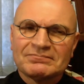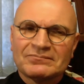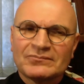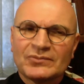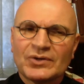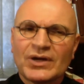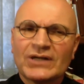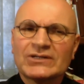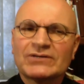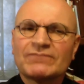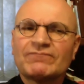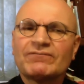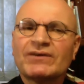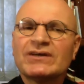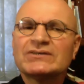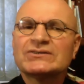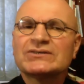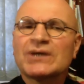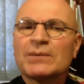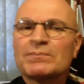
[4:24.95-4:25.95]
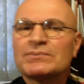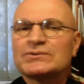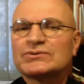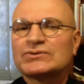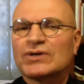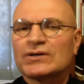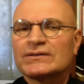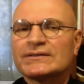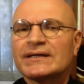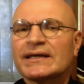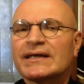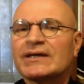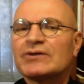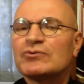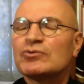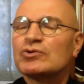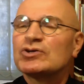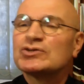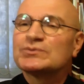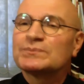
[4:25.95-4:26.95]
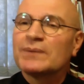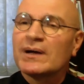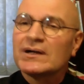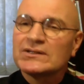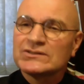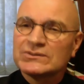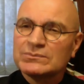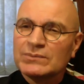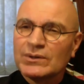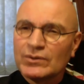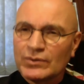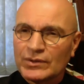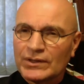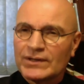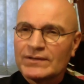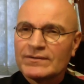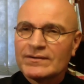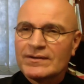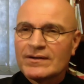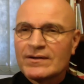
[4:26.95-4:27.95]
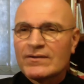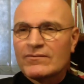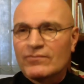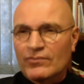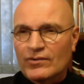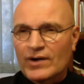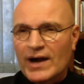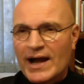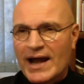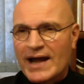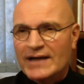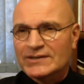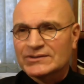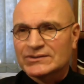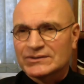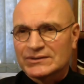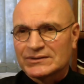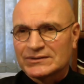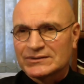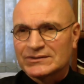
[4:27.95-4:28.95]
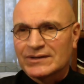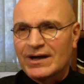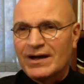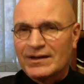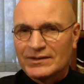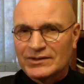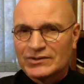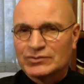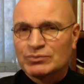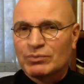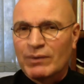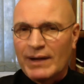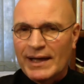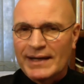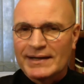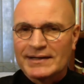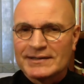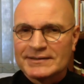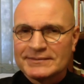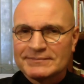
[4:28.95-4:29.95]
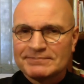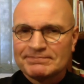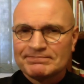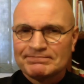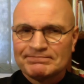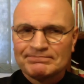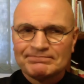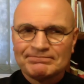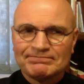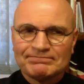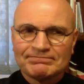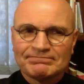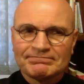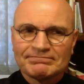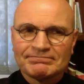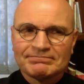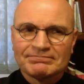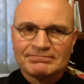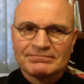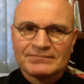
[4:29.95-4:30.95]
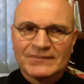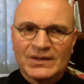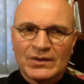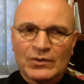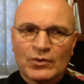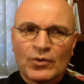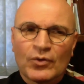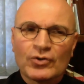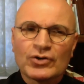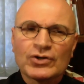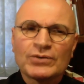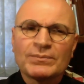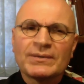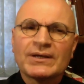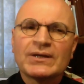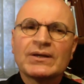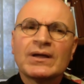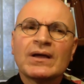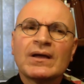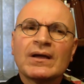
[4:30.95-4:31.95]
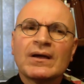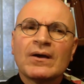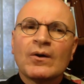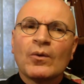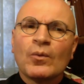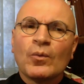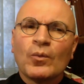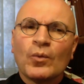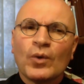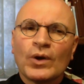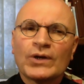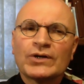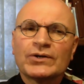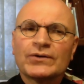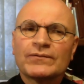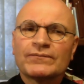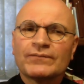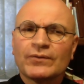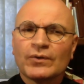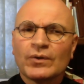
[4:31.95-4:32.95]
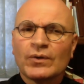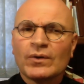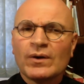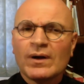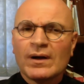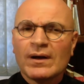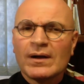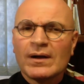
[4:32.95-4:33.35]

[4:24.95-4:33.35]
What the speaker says: We have to fess up and start taking responsibility for our actions on this planet. In order to be wonderful